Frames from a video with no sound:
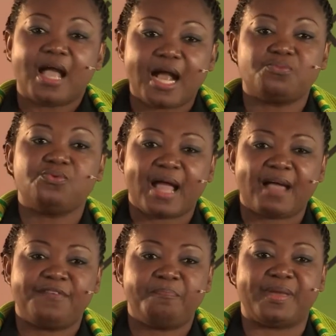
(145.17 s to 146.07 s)
and will
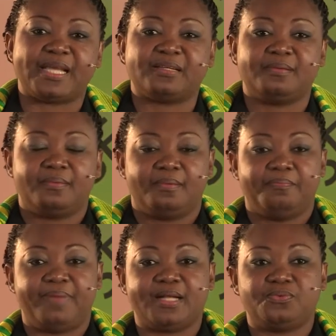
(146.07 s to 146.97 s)
have a better
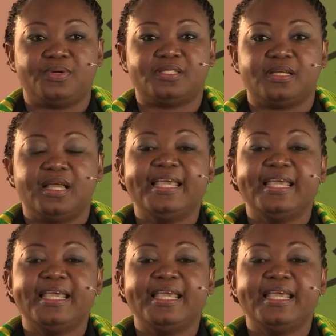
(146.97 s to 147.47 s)
bandwidth.